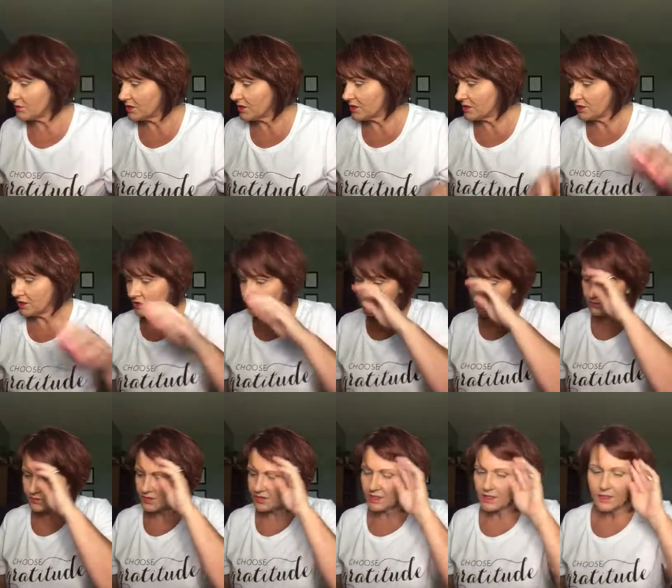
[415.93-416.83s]
going to
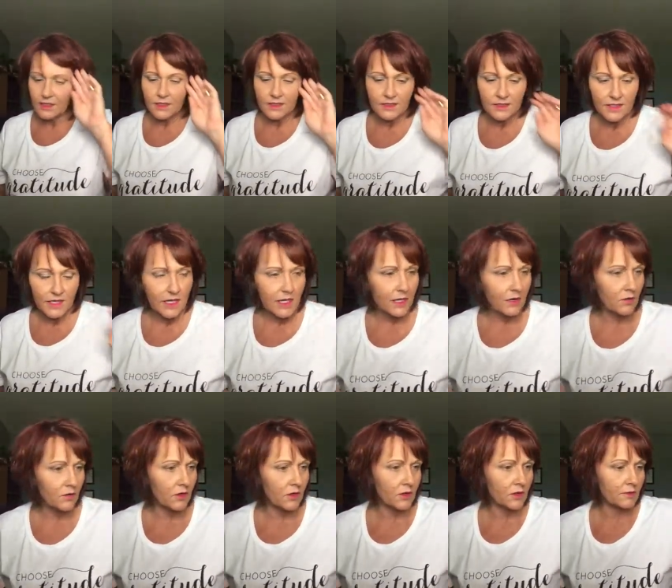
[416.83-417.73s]
use is
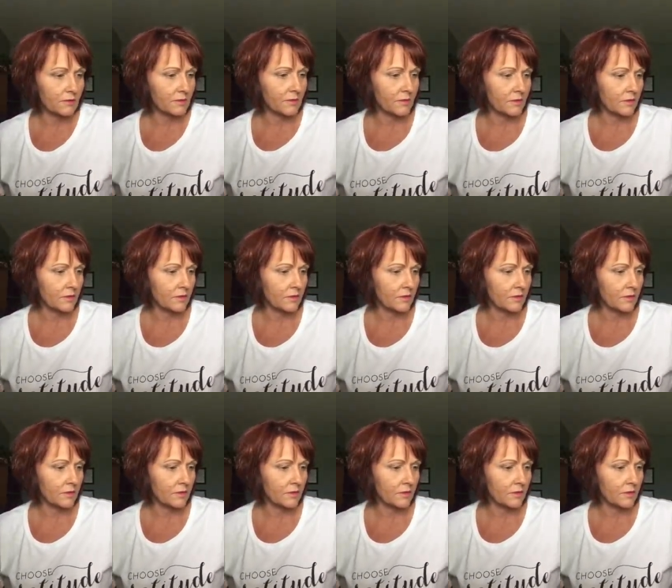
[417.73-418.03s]
our